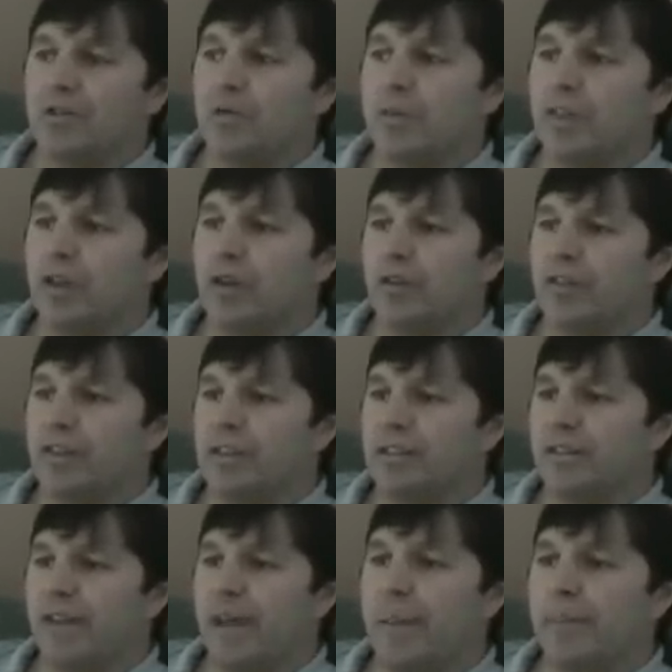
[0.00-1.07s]
Too many good
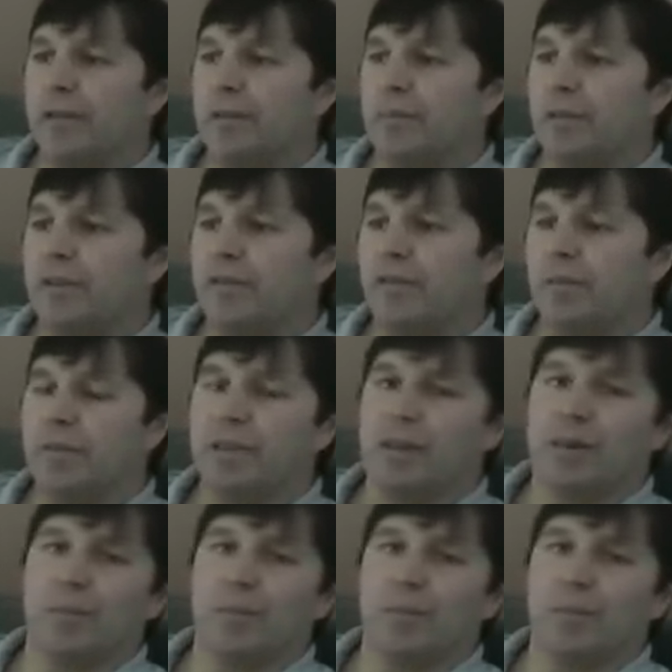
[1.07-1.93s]
things have happened to me for me to